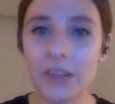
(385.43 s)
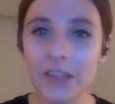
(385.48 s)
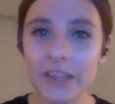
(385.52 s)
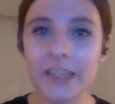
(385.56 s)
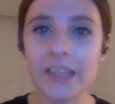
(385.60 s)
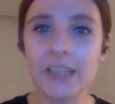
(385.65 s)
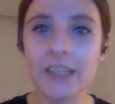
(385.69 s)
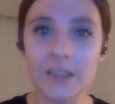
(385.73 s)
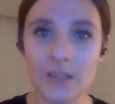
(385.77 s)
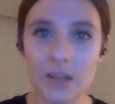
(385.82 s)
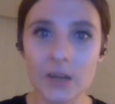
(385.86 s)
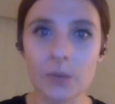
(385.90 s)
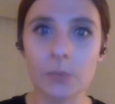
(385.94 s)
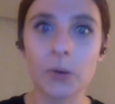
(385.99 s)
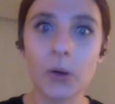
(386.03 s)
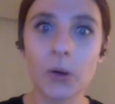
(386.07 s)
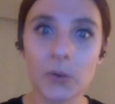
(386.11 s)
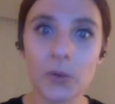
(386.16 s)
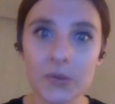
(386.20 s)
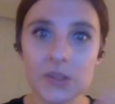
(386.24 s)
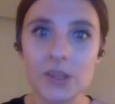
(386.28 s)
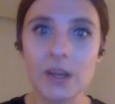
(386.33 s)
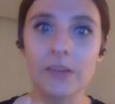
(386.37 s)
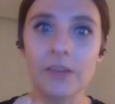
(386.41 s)
It's really easy to
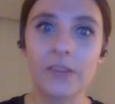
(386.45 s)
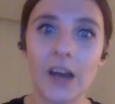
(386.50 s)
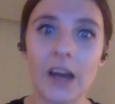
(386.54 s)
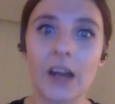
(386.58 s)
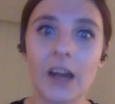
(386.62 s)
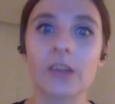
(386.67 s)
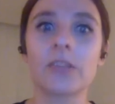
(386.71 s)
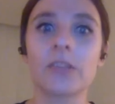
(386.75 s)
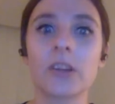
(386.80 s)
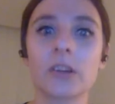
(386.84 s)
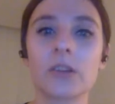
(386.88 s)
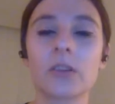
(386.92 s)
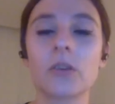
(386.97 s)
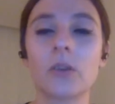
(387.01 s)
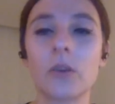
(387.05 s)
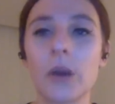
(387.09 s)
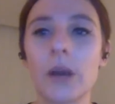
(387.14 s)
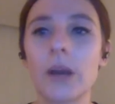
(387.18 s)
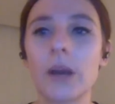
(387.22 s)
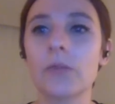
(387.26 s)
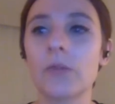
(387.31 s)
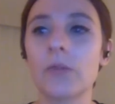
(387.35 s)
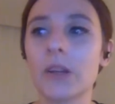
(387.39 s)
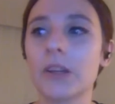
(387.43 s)
pull stuff out of it and
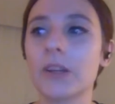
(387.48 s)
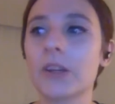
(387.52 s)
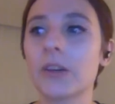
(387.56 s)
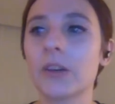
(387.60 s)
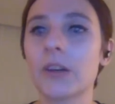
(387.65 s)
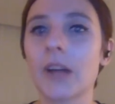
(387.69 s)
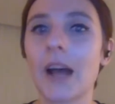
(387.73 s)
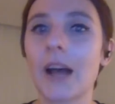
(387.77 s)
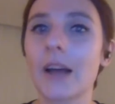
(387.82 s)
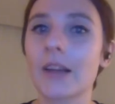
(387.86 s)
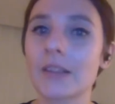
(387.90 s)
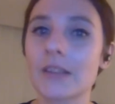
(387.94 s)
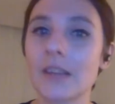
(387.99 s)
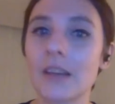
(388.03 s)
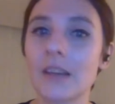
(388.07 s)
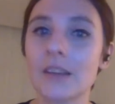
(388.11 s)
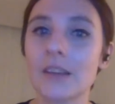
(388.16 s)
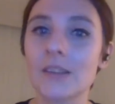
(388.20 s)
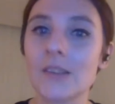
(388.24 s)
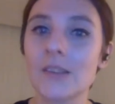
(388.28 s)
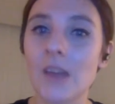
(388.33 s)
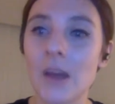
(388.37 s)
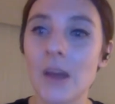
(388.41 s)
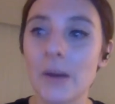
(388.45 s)
create really good
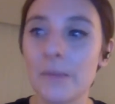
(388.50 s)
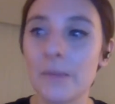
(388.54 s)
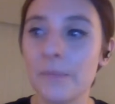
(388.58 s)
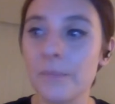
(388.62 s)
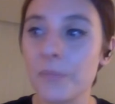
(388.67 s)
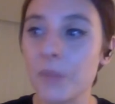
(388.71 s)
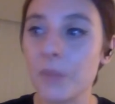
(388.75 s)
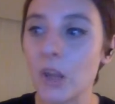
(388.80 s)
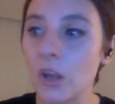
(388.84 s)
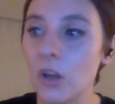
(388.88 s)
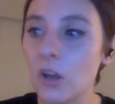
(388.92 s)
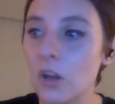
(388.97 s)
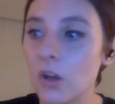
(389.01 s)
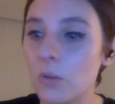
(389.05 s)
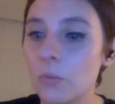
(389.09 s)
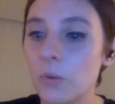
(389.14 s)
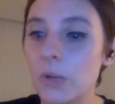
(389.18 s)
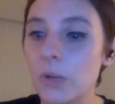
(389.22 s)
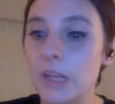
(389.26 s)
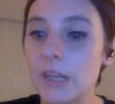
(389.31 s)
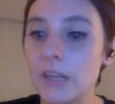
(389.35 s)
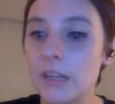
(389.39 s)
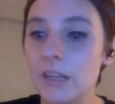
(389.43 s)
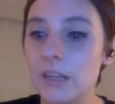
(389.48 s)
assets.
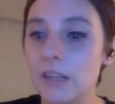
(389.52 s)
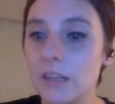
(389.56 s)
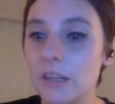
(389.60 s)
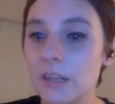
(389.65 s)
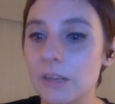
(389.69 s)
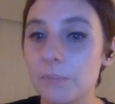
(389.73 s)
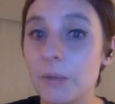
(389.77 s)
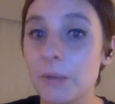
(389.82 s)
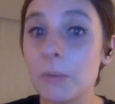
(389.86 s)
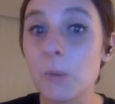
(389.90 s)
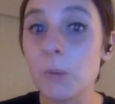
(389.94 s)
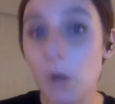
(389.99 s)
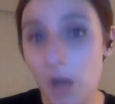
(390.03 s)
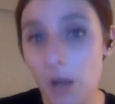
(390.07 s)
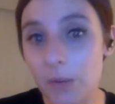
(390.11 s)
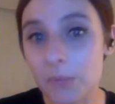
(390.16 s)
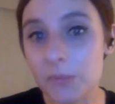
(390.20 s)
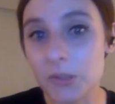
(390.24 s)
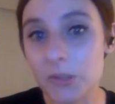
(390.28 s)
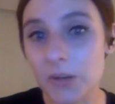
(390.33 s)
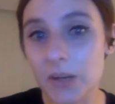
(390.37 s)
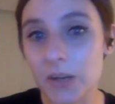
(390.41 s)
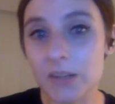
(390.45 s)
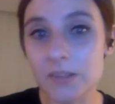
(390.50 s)
People
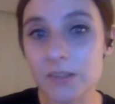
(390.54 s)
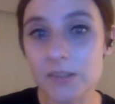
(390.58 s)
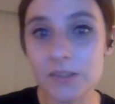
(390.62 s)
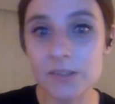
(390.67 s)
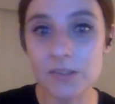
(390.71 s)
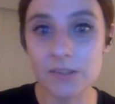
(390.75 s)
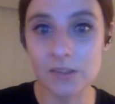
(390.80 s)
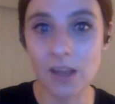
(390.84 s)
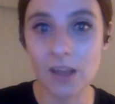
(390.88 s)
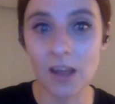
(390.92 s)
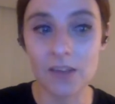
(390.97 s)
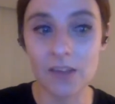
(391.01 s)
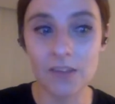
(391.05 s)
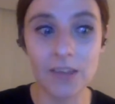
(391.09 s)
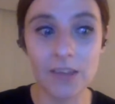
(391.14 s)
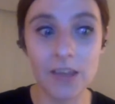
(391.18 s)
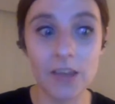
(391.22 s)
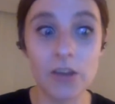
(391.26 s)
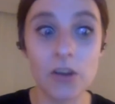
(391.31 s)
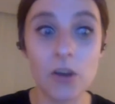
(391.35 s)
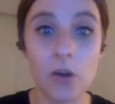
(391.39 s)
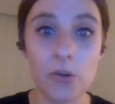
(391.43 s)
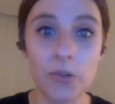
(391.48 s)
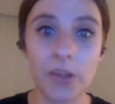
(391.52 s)
come to us and
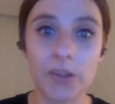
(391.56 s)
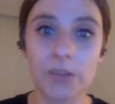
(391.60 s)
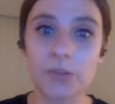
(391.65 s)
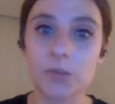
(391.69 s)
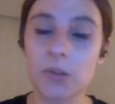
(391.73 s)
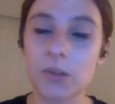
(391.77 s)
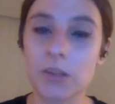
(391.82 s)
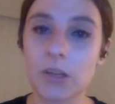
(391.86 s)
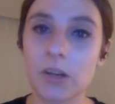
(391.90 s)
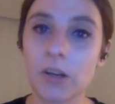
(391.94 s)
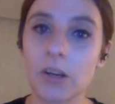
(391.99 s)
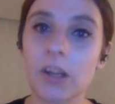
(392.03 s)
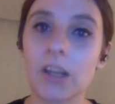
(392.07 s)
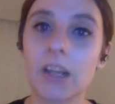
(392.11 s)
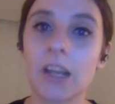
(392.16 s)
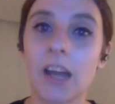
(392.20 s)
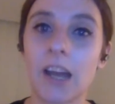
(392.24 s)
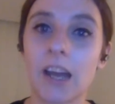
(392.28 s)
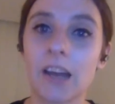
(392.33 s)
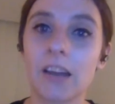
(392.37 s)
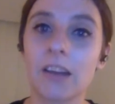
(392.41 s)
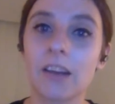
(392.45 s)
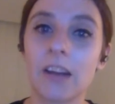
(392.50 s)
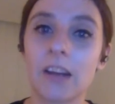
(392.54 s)
they know that's what they're going to
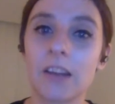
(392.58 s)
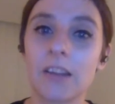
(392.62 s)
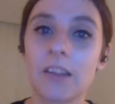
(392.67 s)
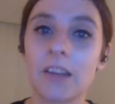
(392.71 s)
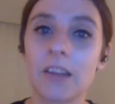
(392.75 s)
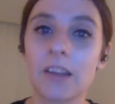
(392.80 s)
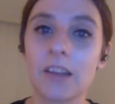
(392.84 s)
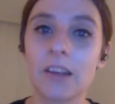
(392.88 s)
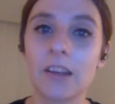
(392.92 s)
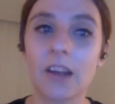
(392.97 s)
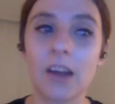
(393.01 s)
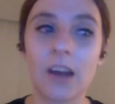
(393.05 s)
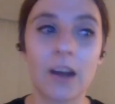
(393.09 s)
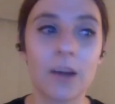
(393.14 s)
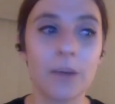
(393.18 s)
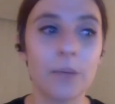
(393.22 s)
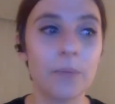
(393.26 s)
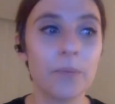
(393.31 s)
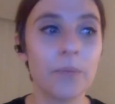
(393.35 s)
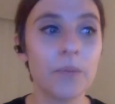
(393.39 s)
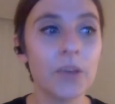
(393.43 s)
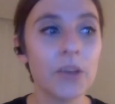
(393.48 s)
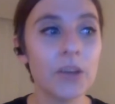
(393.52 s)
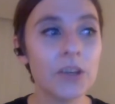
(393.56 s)
get, I think.
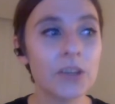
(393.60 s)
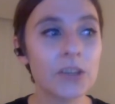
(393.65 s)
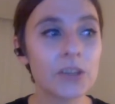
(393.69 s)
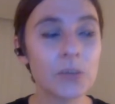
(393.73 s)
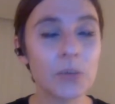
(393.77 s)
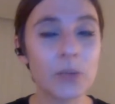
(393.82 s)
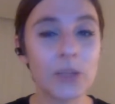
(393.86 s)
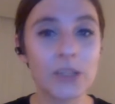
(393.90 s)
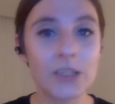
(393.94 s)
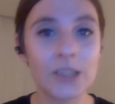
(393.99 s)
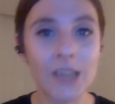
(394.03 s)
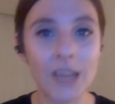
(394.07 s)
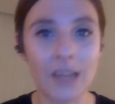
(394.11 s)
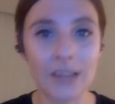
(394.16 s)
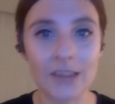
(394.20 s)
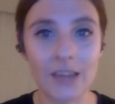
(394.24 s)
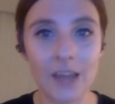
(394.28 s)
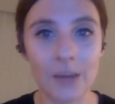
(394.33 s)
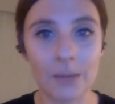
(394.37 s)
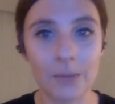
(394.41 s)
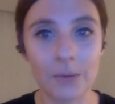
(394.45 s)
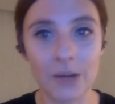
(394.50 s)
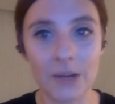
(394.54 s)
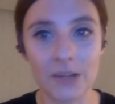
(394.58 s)
So we set
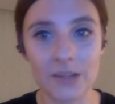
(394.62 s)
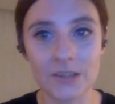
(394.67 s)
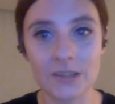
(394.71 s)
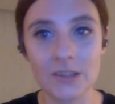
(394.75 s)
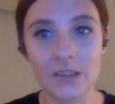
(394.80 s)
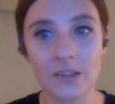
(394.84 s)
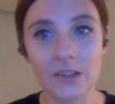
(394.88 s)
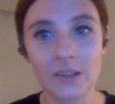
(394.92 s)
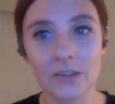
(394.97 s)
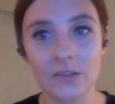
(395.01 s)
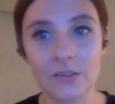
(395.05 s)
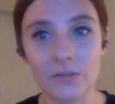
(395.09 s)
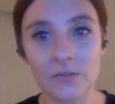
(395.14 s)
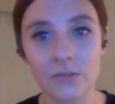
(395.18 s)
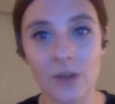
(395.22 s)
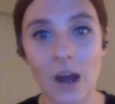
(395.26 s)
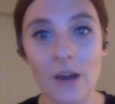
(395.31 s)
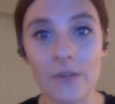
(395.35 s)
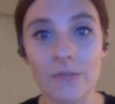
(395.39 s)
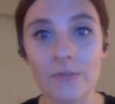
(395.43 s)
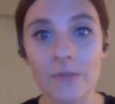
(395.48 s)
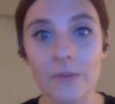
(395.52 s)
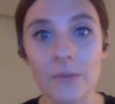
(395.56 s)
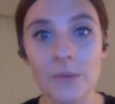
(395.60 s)
that precedent
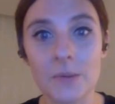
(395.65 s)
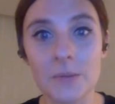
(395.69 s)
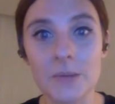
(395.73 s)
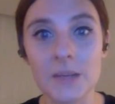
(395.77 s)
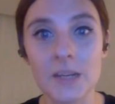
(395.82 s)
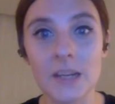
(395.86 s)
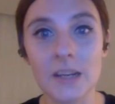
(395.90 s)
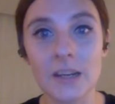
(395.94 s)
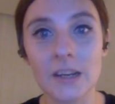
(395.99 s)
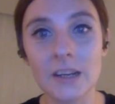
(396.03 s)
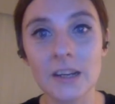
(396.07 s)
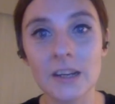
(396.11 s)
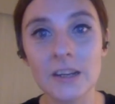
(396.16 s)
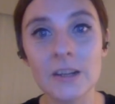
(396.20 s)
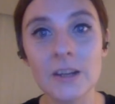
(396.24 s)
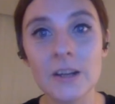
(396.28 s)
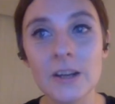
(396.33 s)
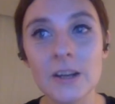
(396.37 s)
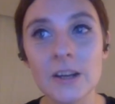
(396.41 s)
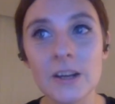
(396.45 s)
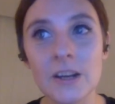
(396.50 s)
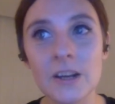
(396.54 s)
right from the beginning.